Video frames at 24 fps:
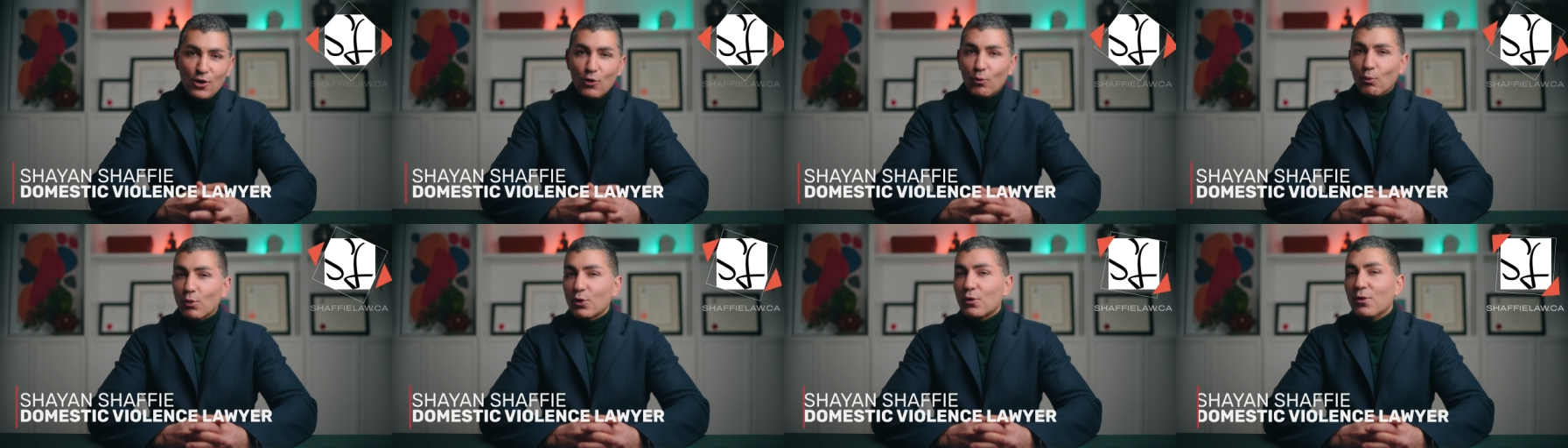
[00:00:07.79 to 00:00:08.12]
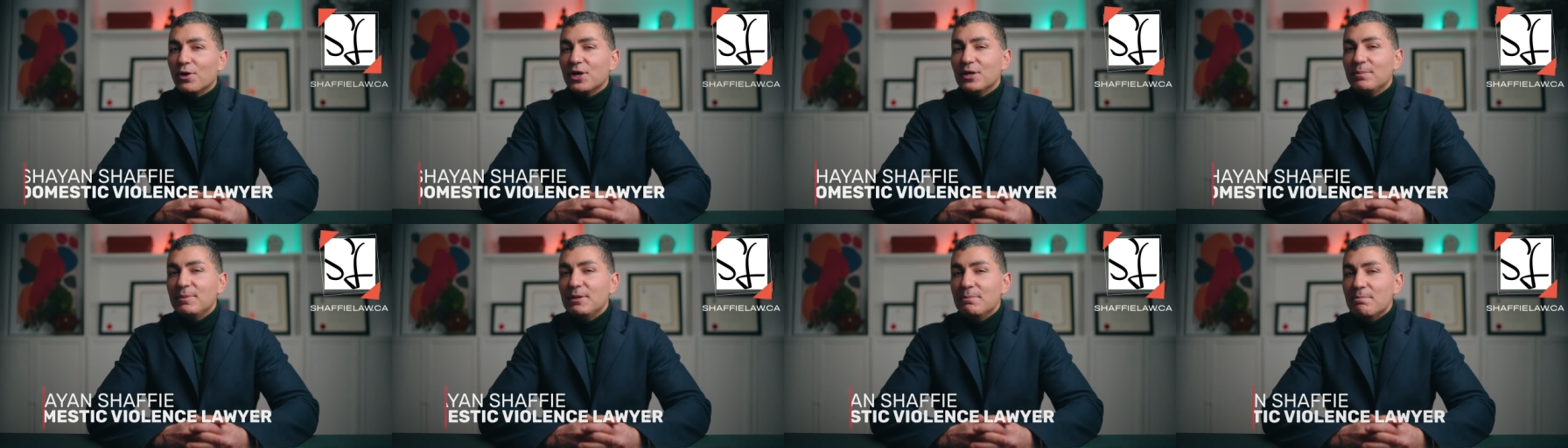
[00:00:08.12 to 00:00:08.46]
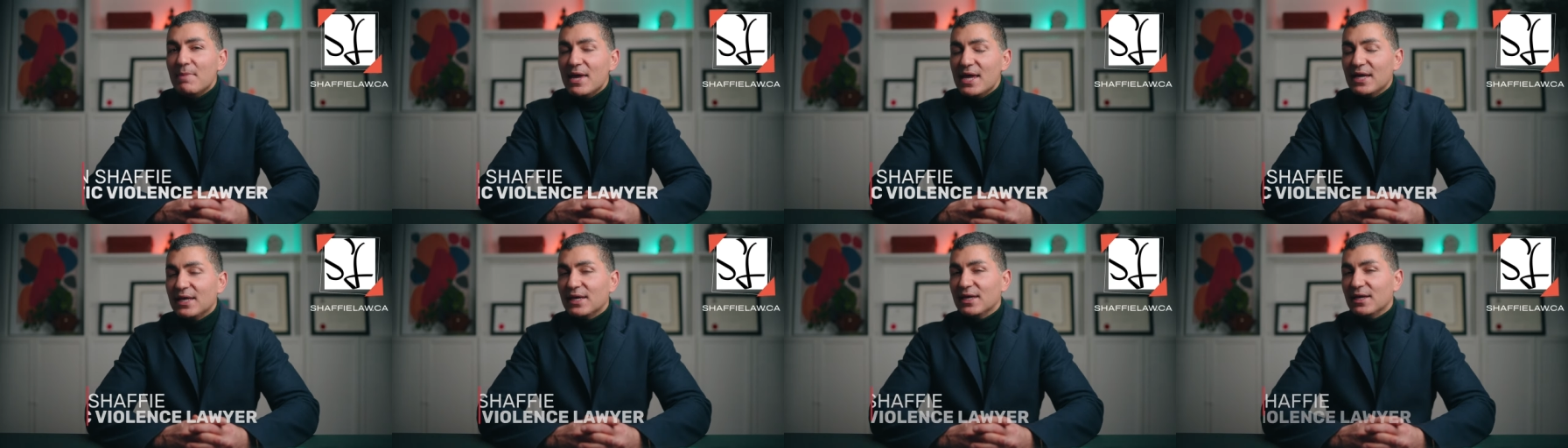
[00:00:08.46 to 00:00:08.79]
we're going to be
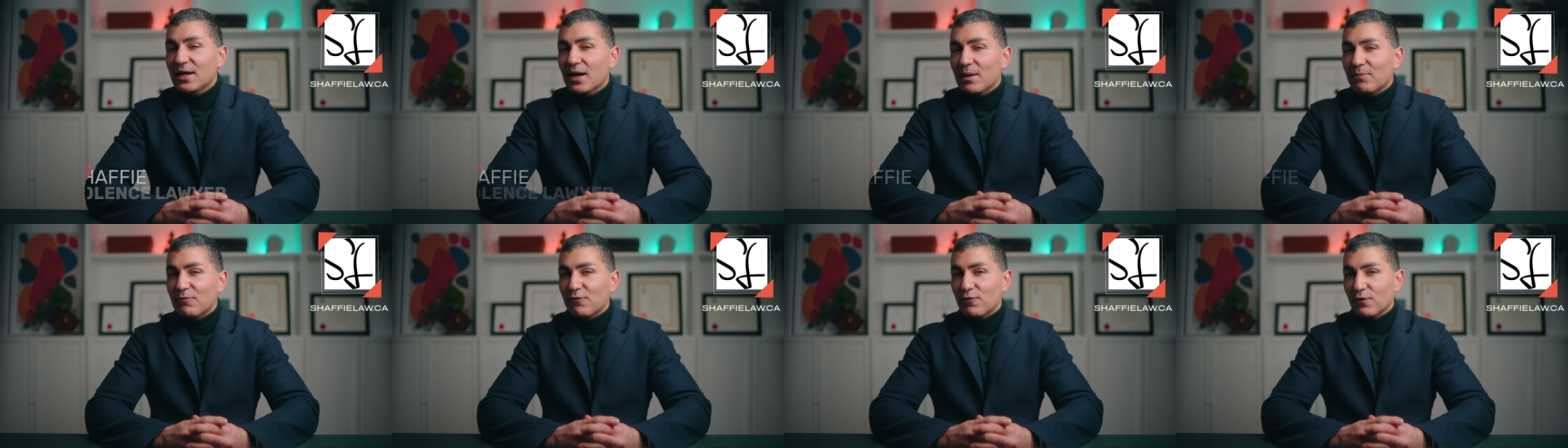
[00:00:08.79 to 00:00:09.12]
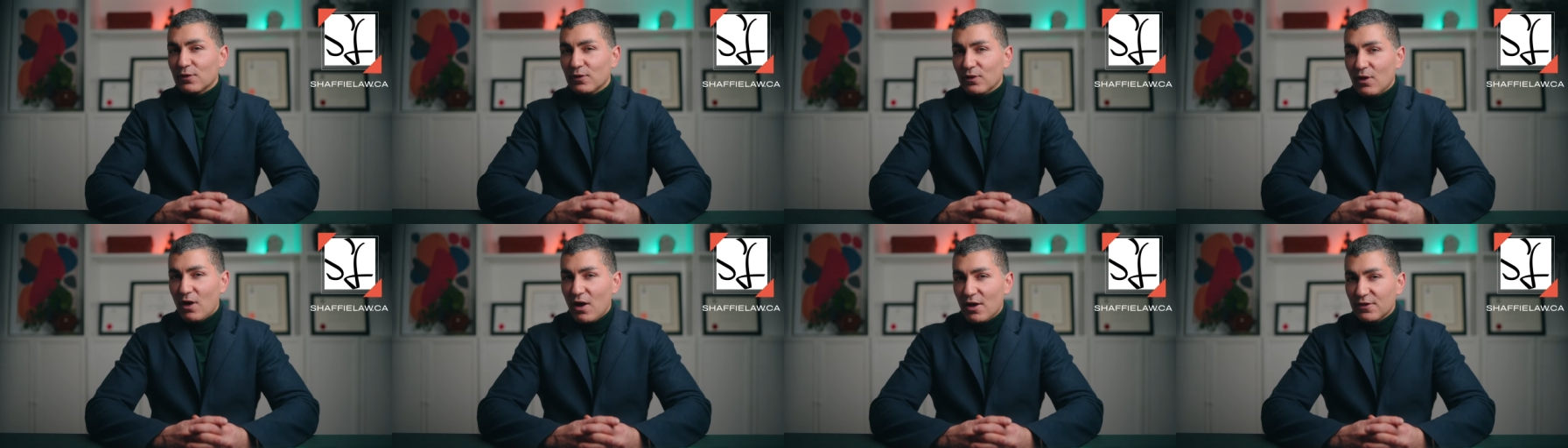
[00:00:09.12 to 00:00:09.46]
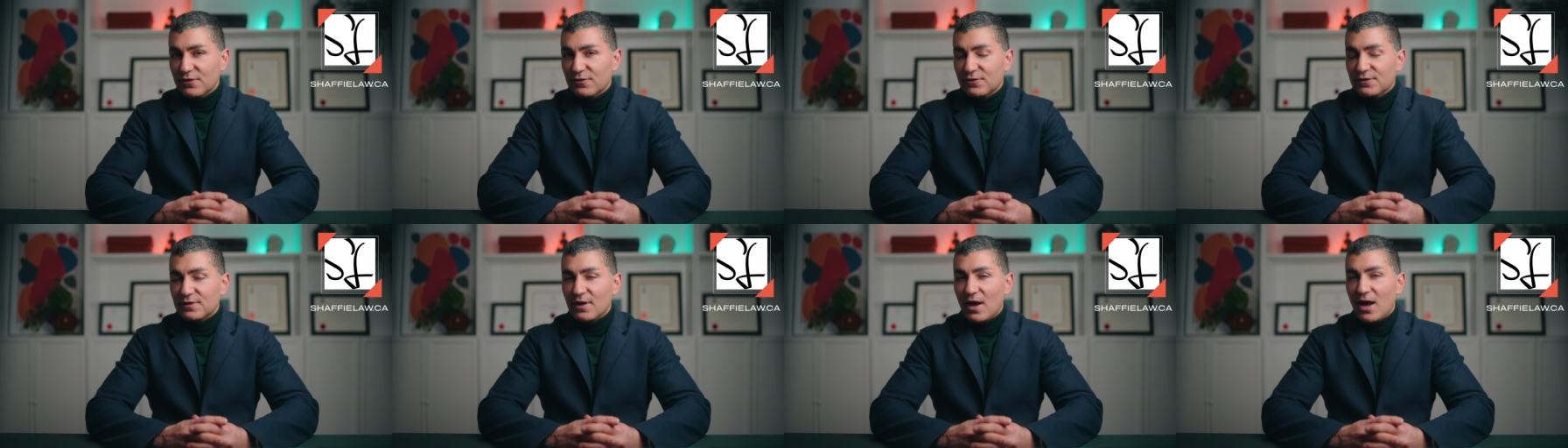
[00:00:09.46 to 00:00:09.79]
making up for
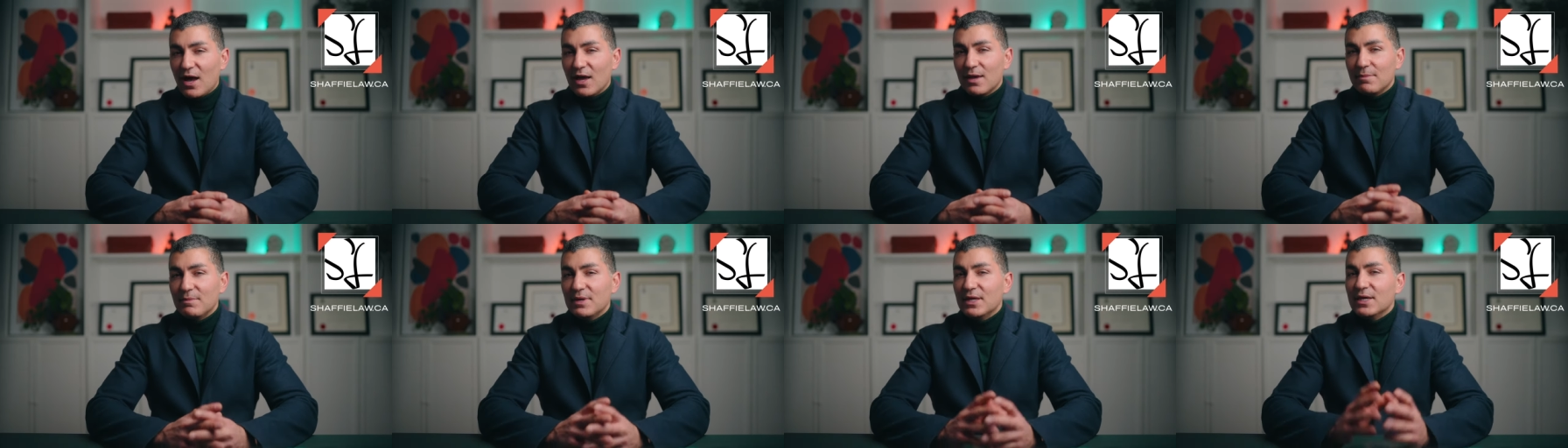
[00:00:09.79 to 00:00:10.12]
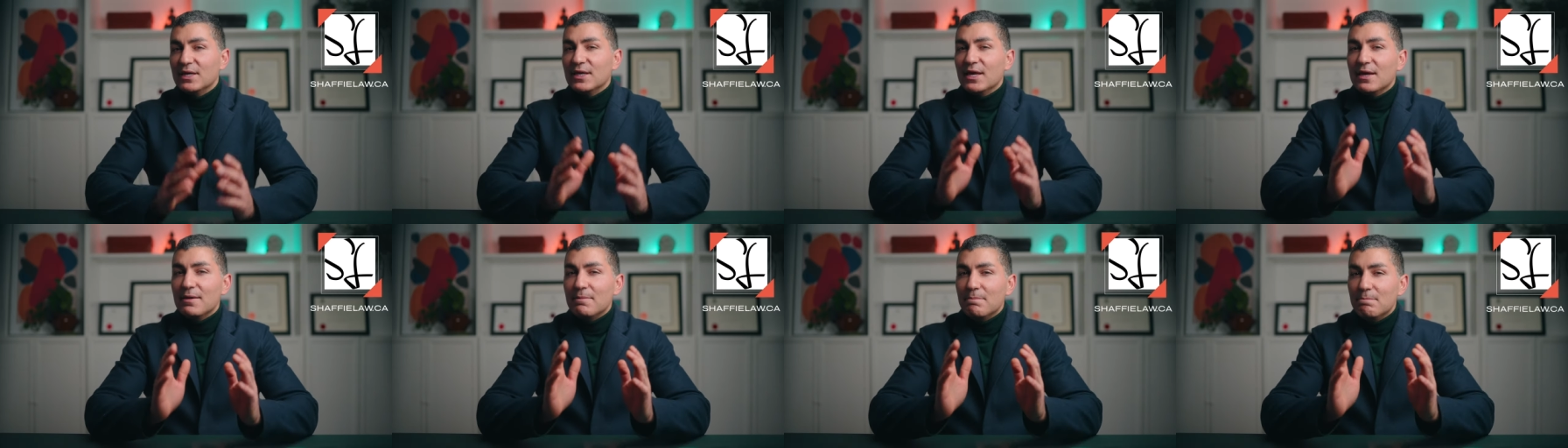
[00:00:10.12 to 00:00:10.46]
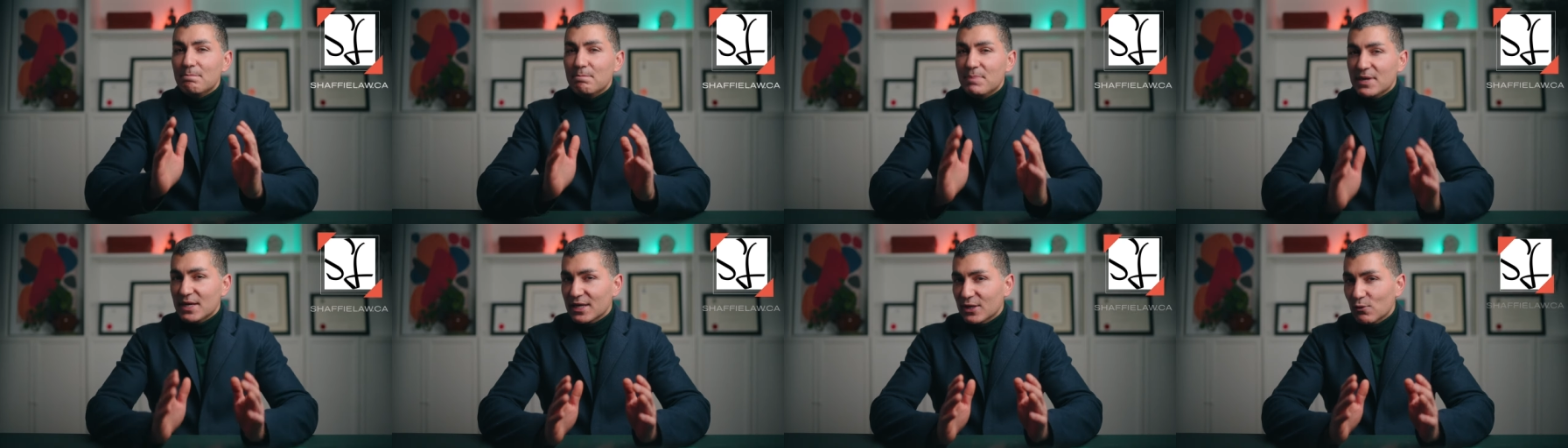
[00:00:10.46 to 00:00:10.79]
lost time in a
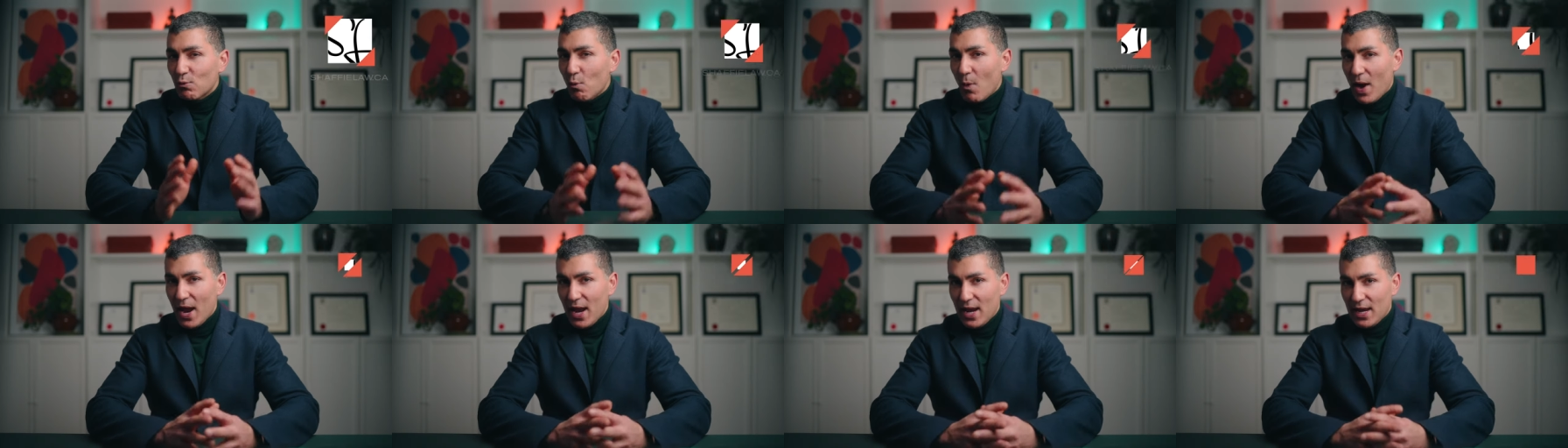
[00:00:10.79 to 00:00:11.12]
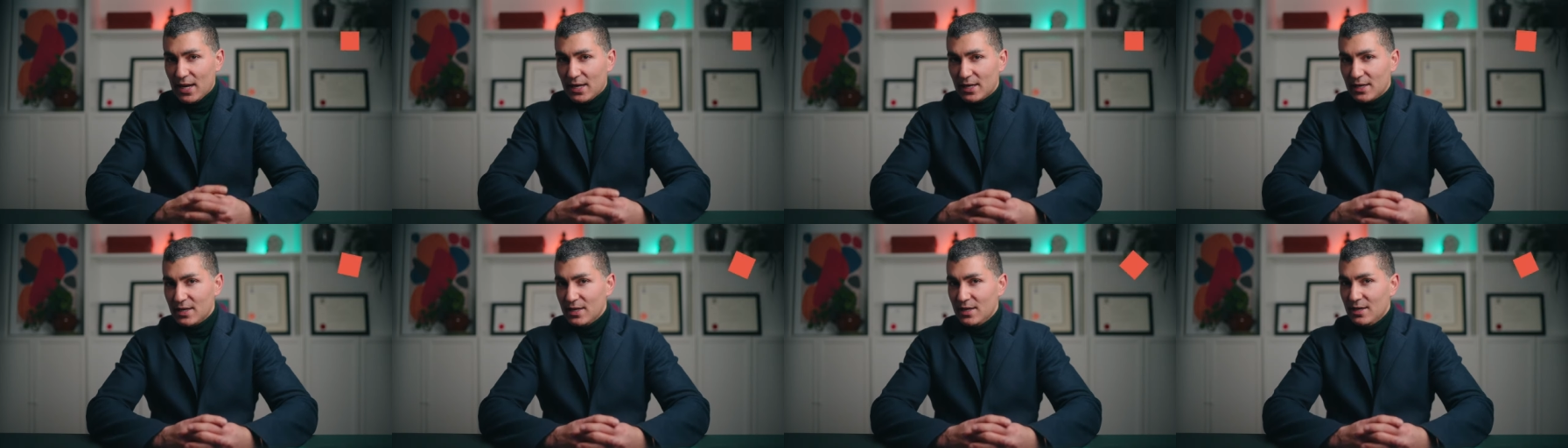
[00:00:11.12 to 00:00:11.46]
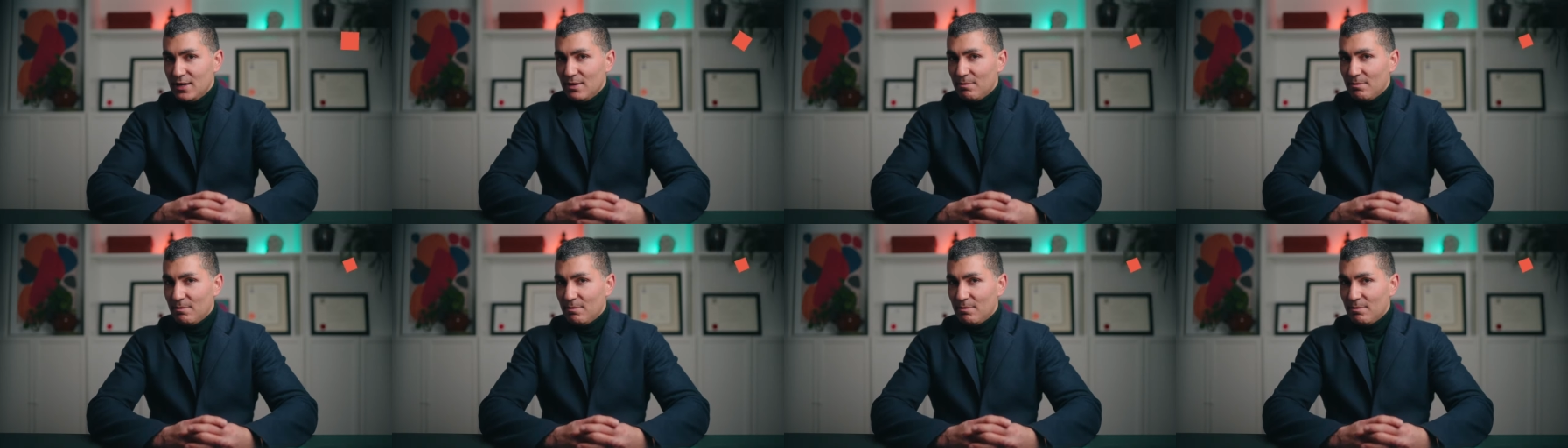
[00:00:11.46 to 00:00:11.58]
big way